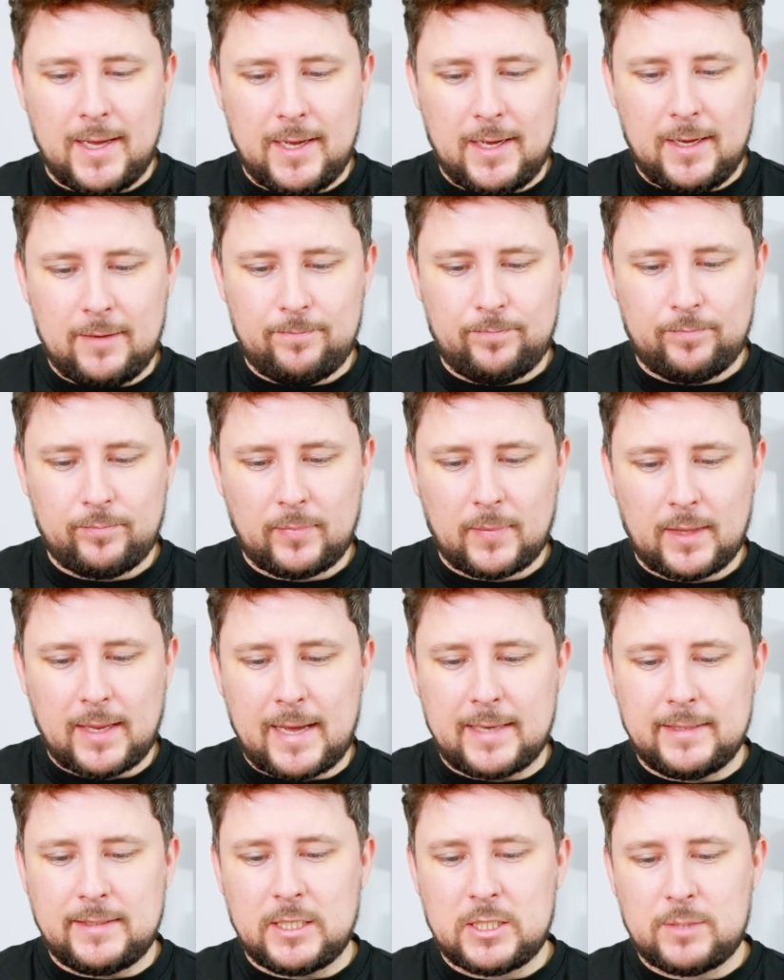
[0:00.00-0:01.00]
and
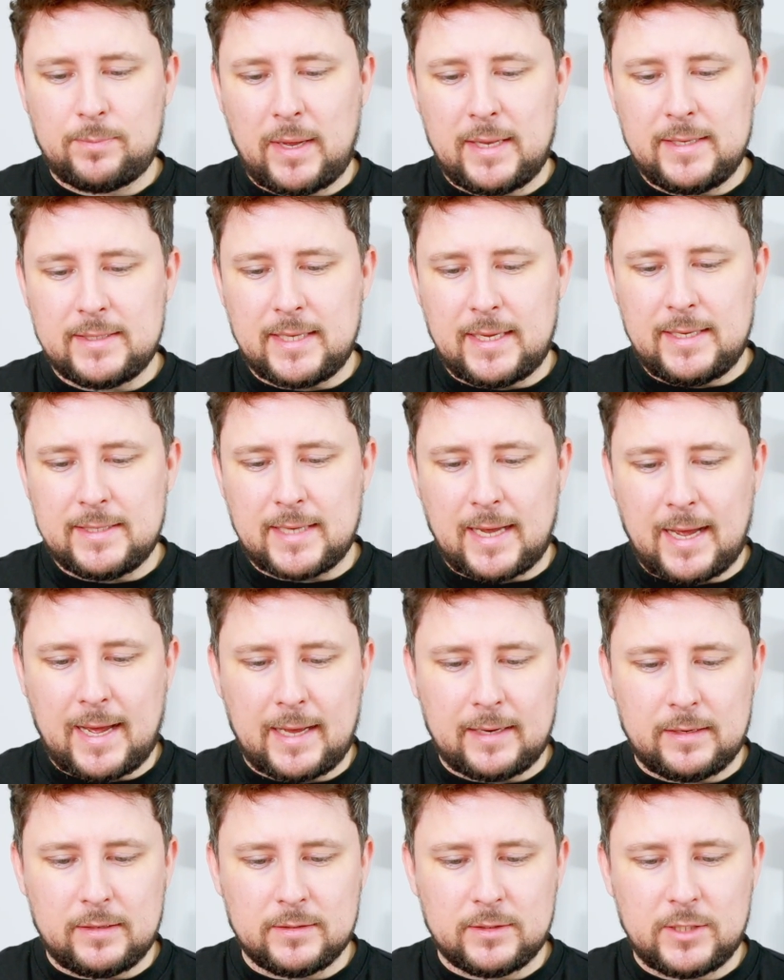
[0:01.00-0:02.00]
dispense into
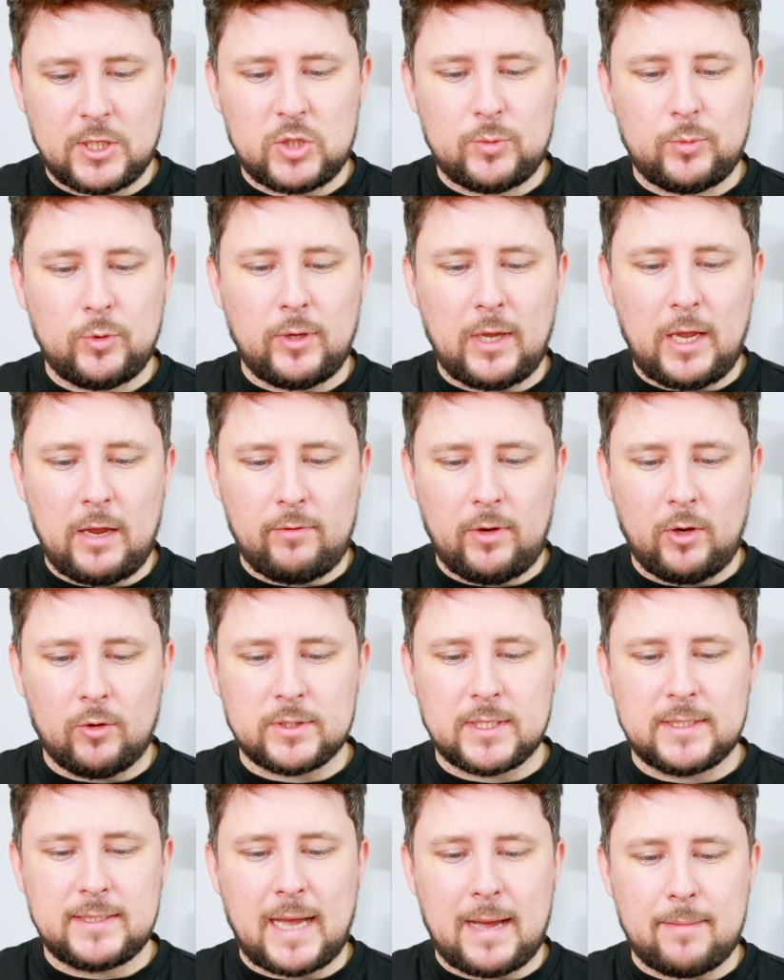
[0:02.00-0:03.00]
hand. Distribute evenly
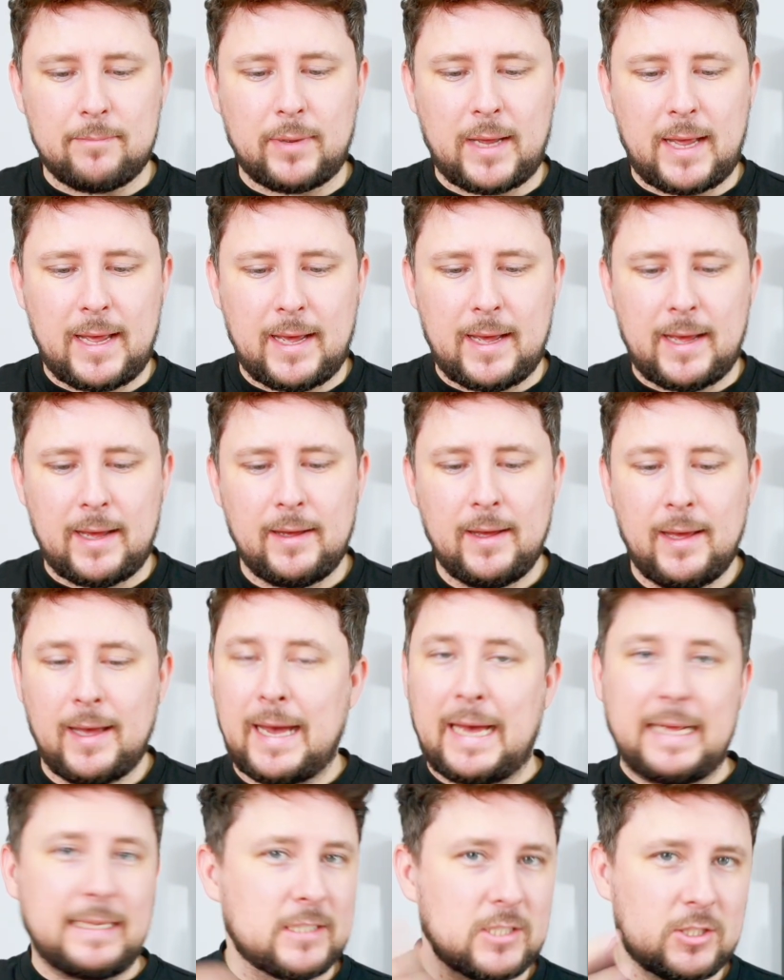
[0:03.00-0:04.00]
onto damp hair
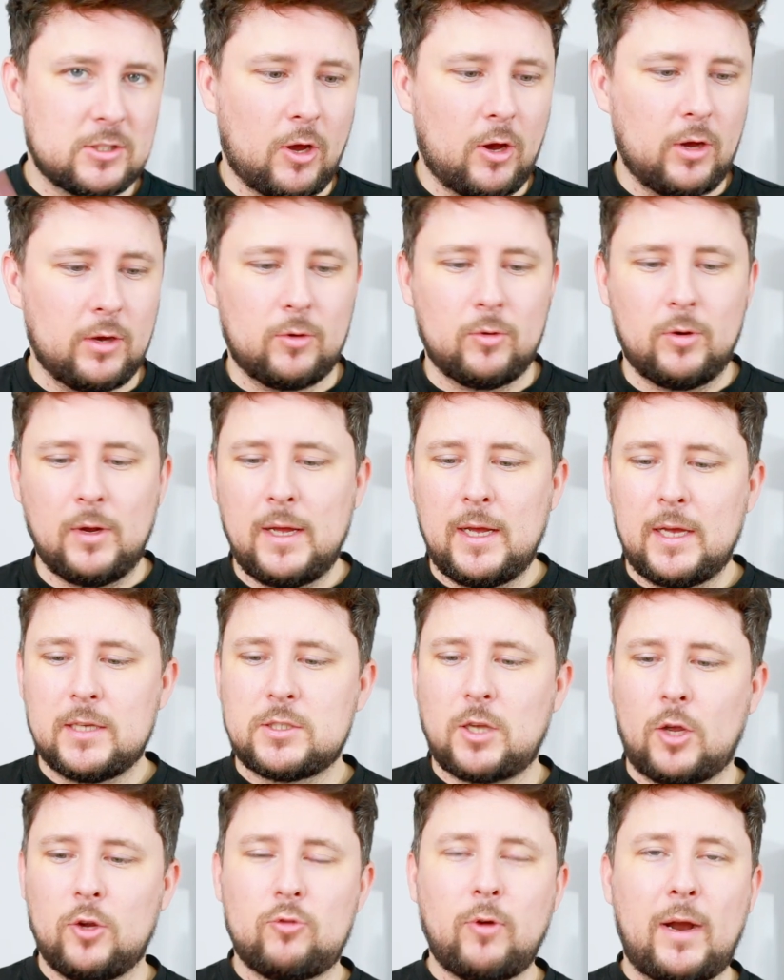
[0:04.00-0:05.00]
and style.
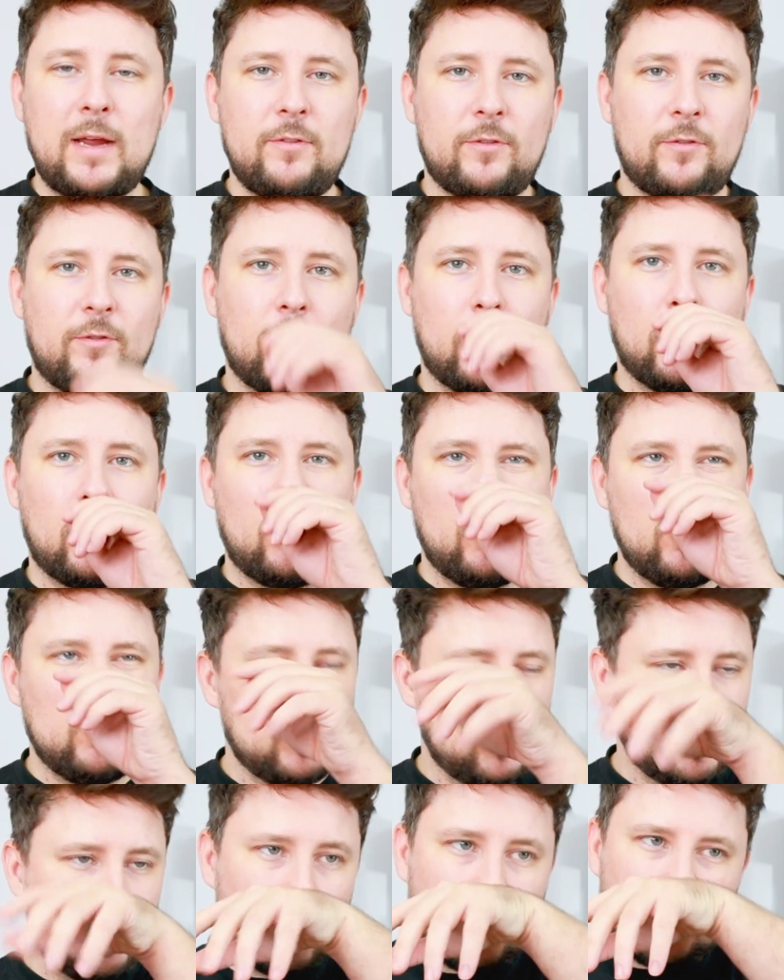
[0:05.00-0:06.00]
So great
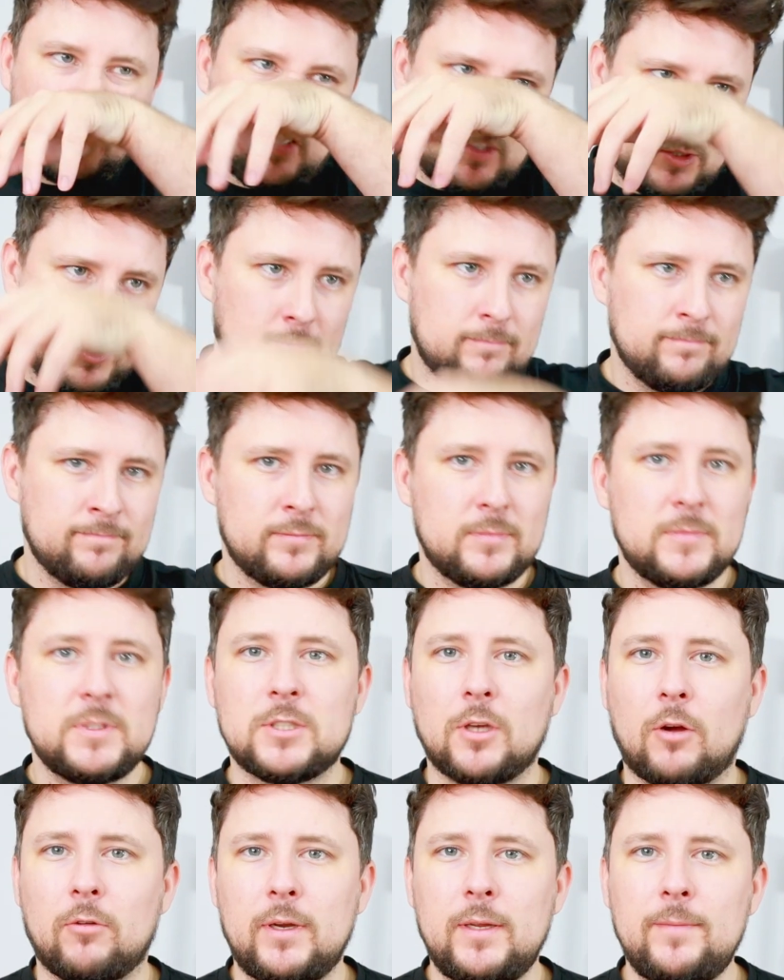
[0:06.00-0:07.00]
for,
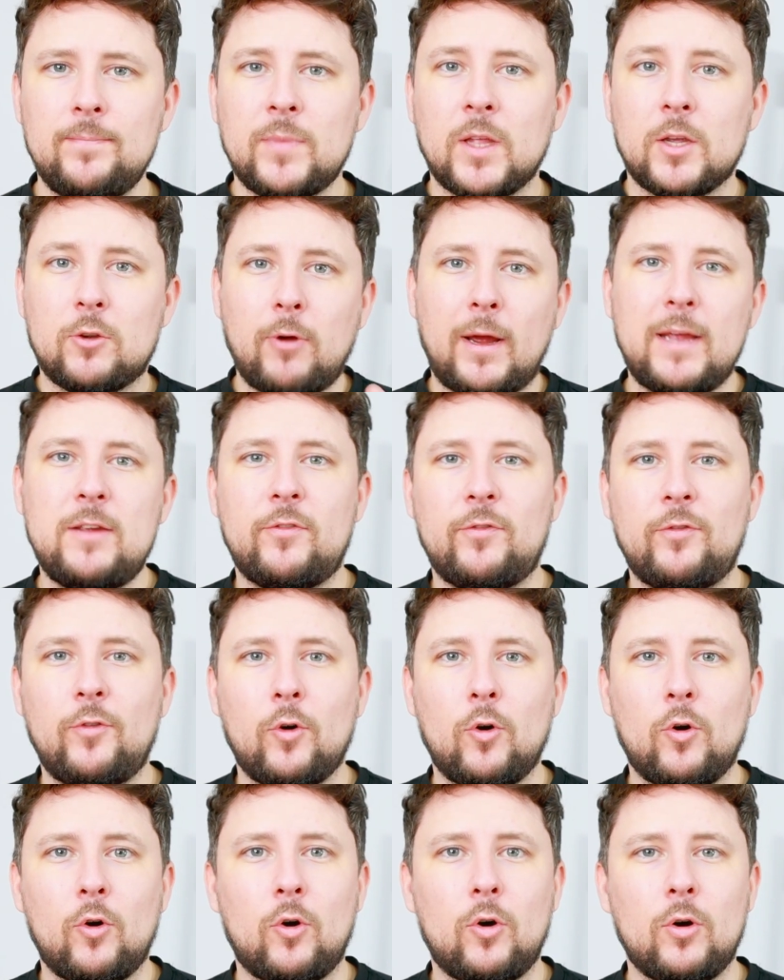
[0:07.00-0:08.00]

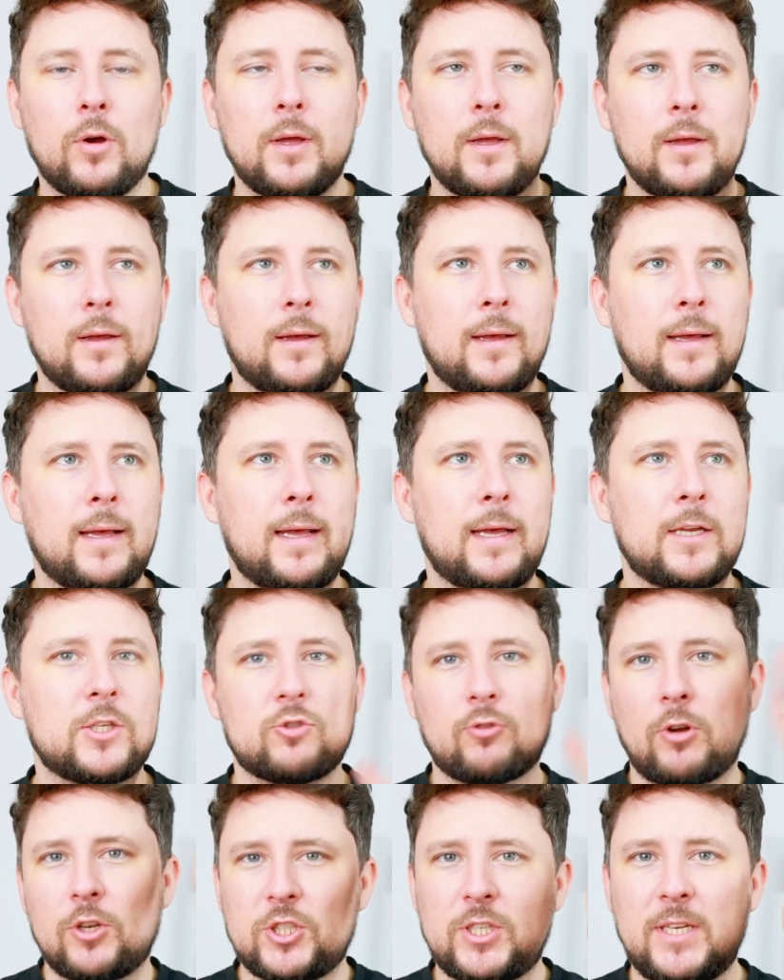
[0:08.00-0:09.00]

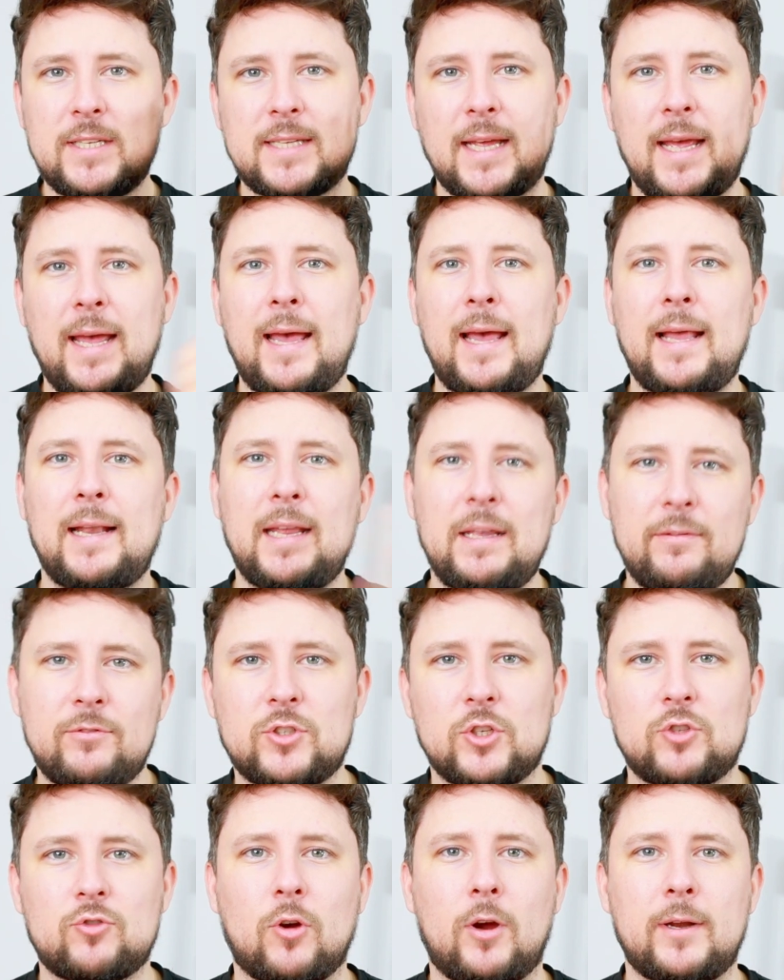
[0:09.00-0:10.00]
scrunching into hair, leave
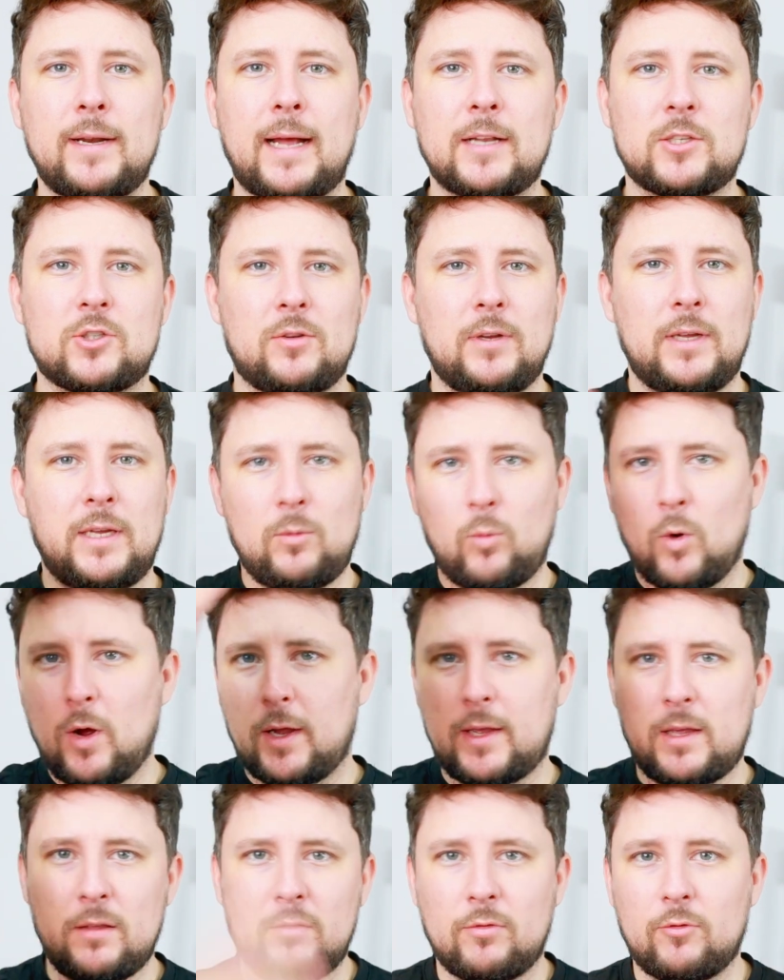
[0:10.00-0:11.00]
it to dry naturally,
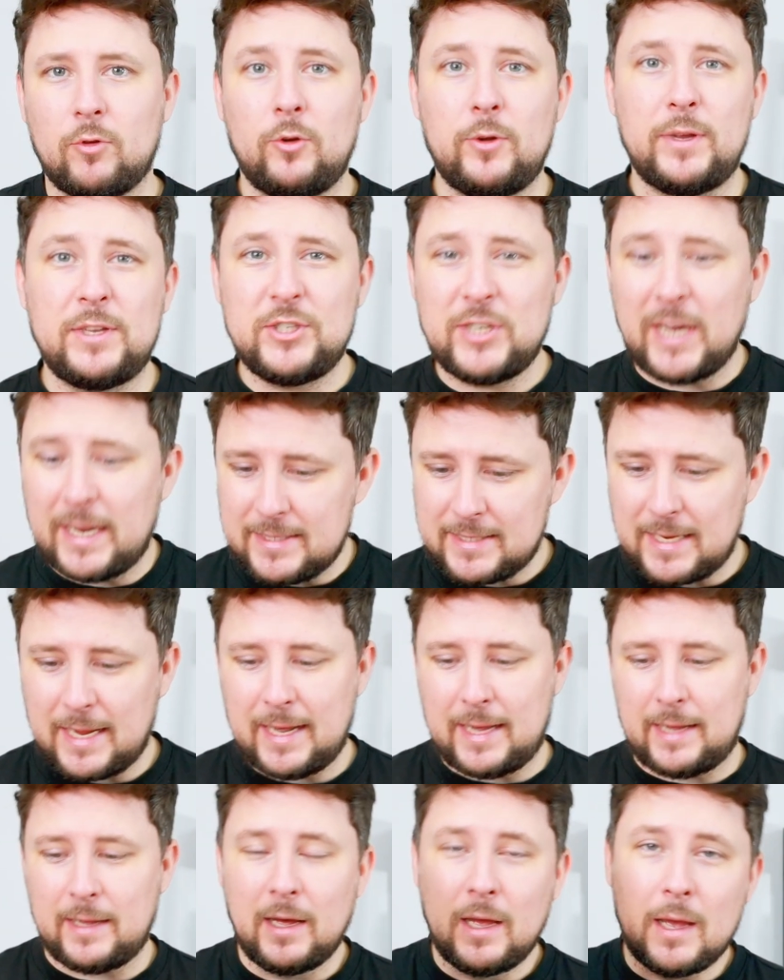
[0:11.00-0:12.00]
working through in gents
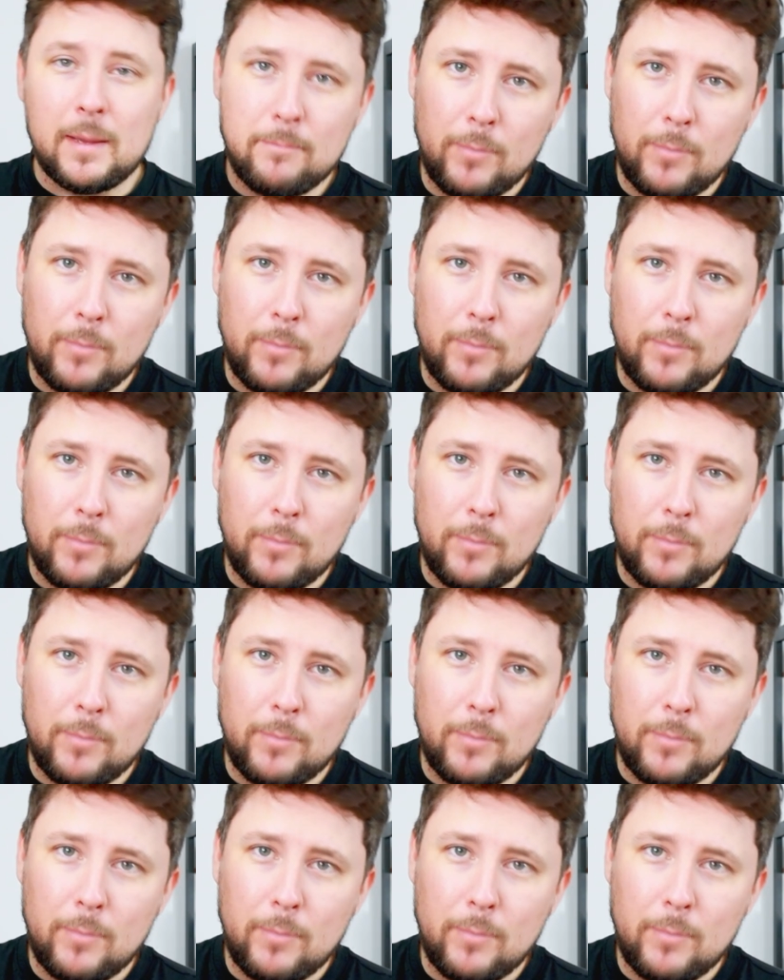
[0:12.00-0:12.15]
hair.